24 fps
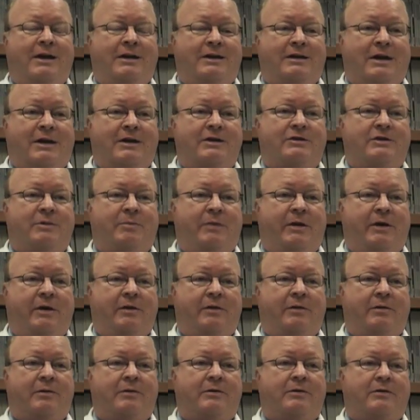does
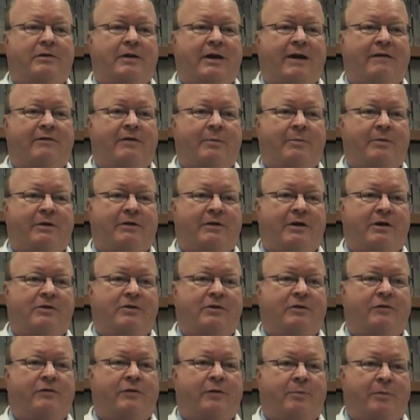appear to have the
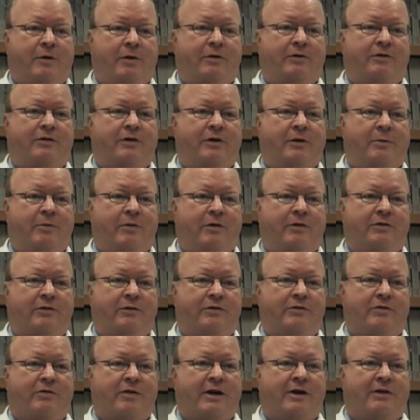potential for person to person
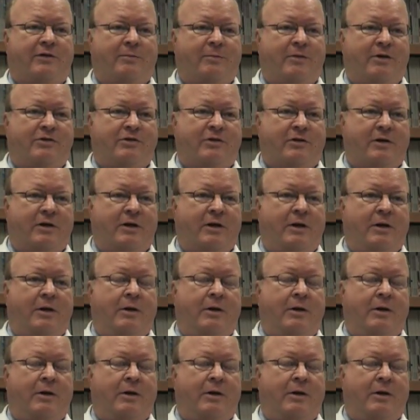transmission,